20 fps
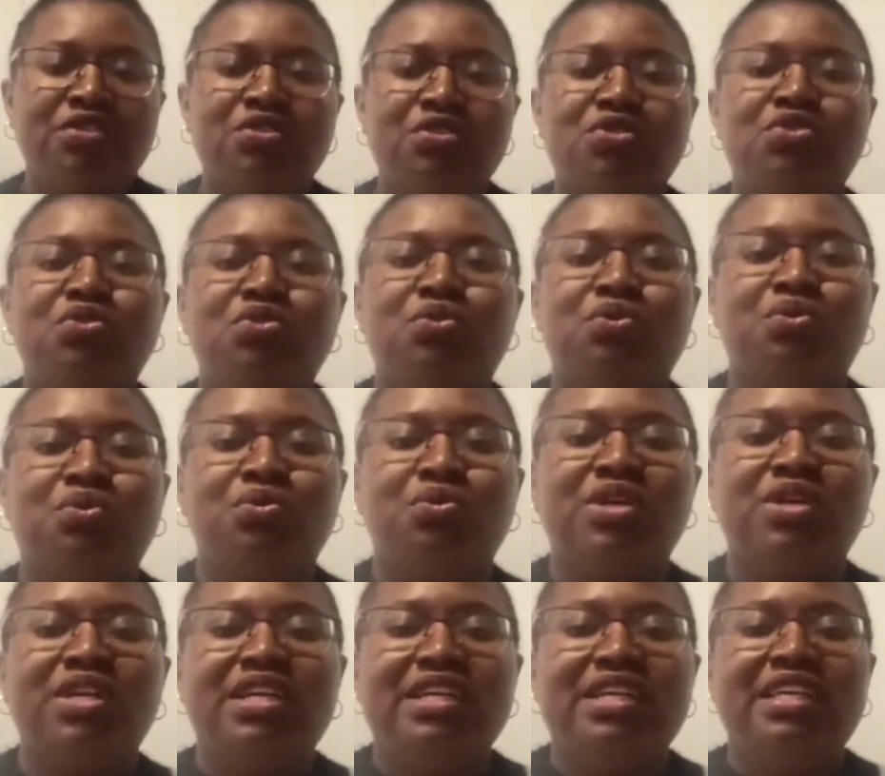So
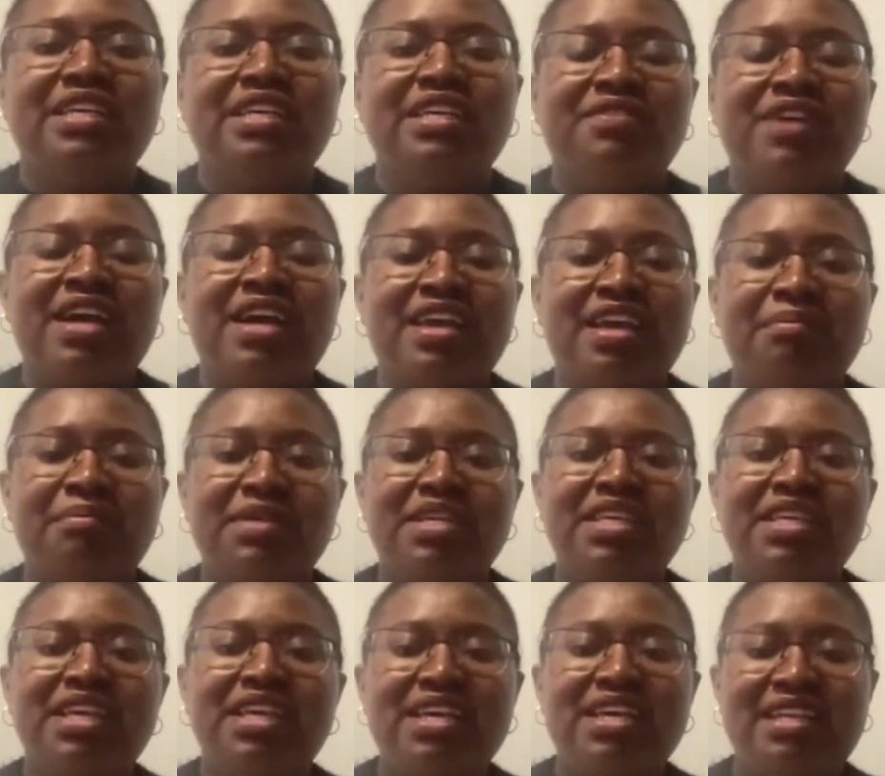if I am
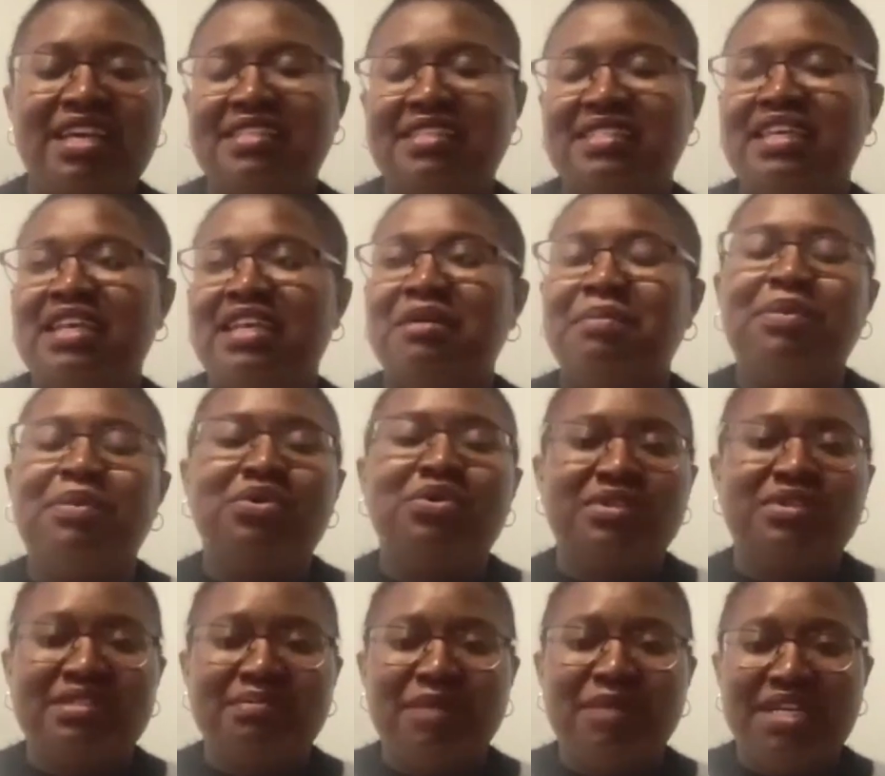here and I
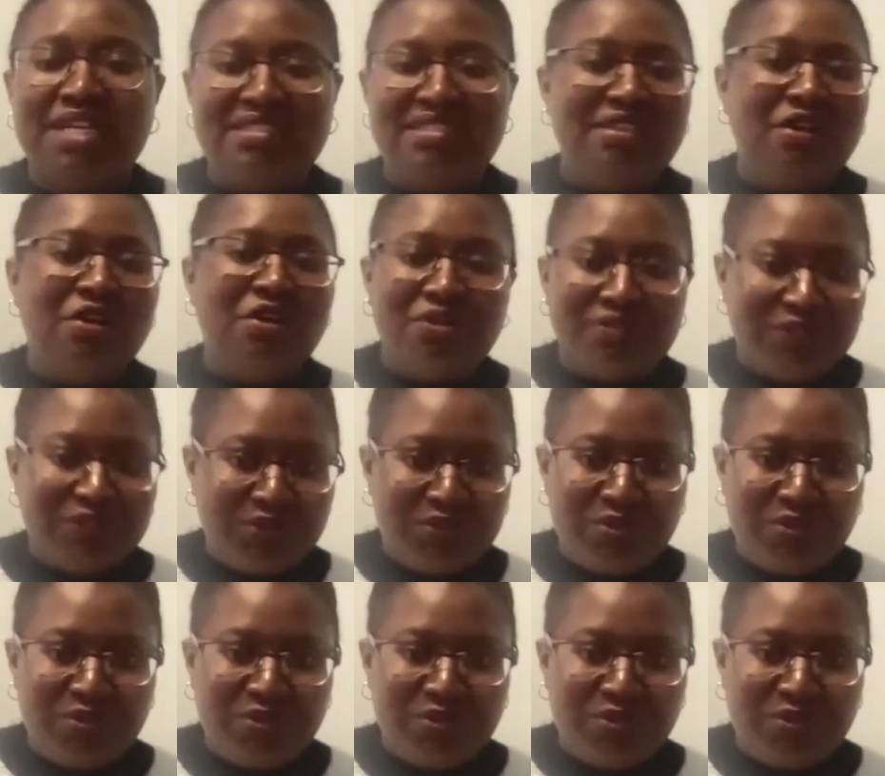teleport myself